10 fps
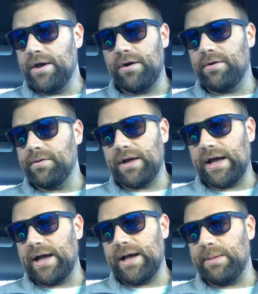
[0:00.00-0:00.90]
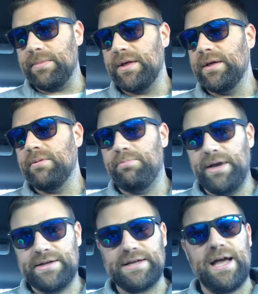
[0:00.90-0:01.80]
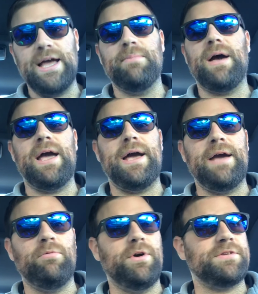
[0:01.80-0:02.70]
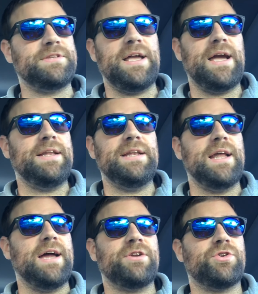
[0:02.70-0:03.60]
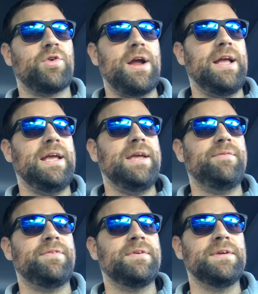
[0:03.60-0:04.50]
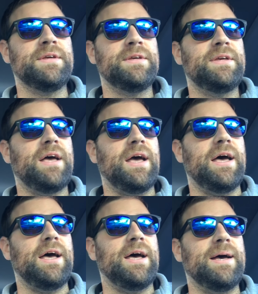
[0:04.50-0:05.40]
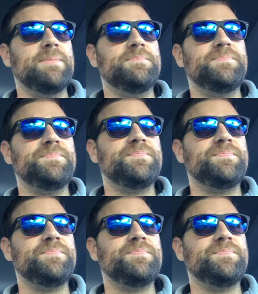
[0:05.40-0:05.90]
know, um, big time. I I will say I did not crave. Um,